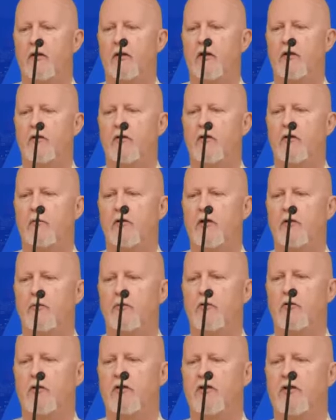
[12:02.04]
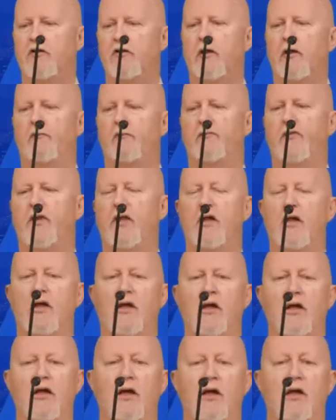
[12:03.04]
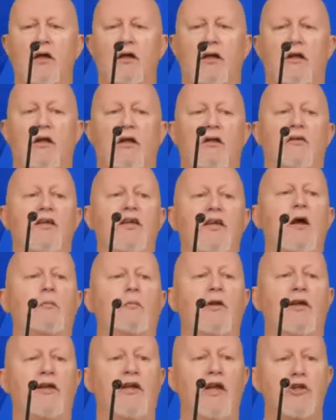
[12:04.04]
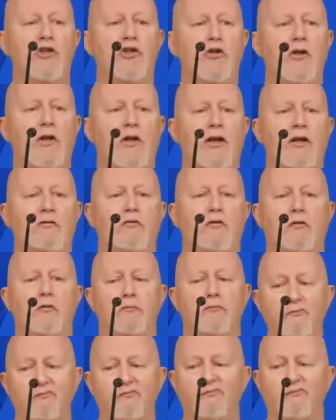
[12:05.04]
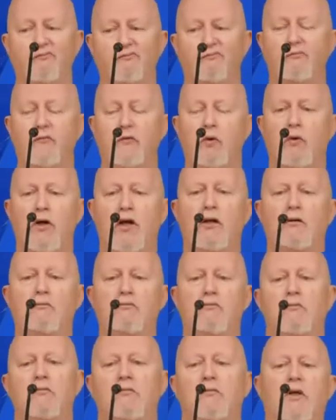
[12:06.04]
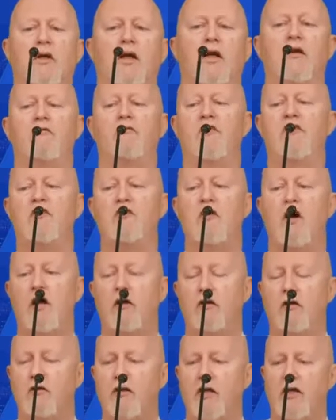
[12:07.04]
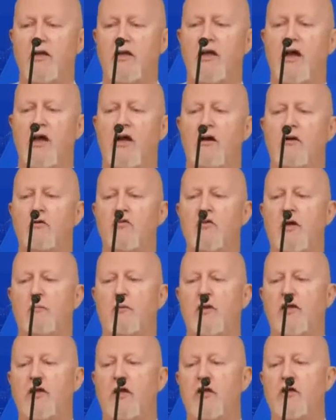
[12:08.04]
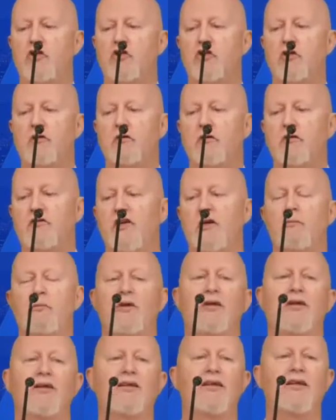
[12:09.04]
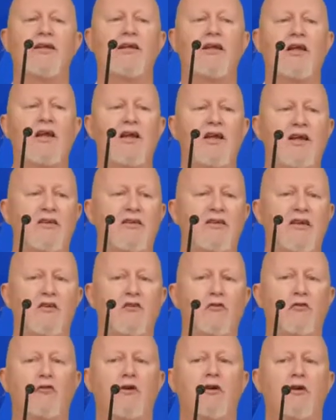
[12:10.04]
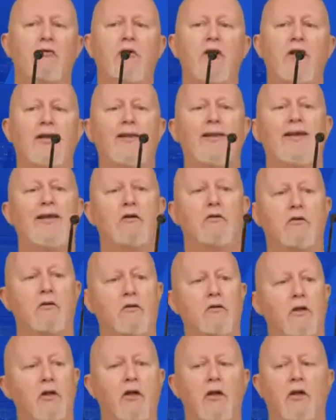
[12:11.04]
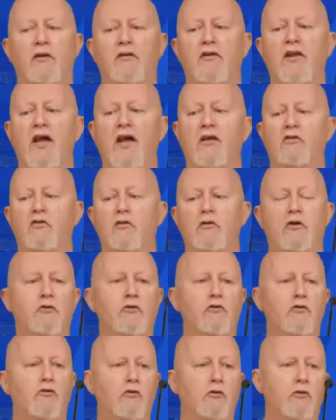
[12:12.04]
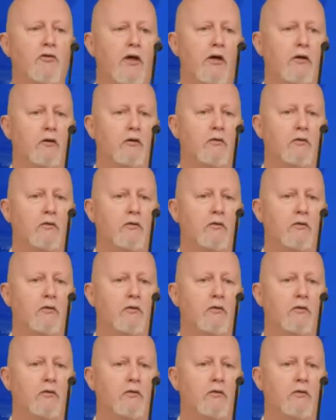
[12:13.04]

in a little bit more detail. The application level. Well, if it's not an in-house application, typically there's very little that you can do there.